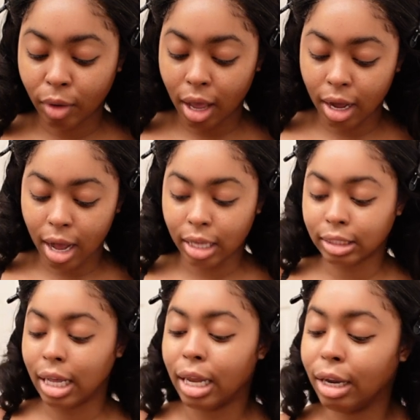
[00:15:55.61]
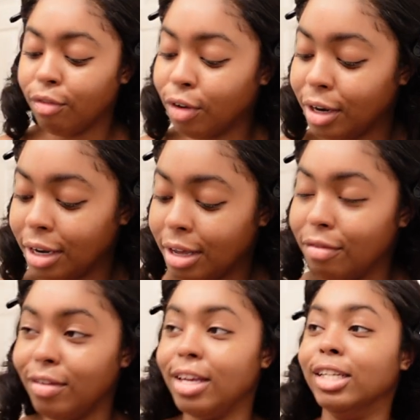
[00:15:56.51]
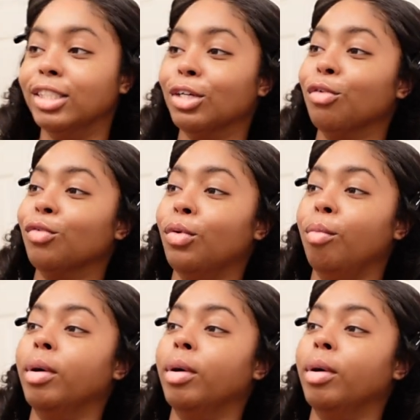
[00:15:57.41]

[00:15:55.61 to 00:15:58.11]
I gotta stand up for the DMV in general,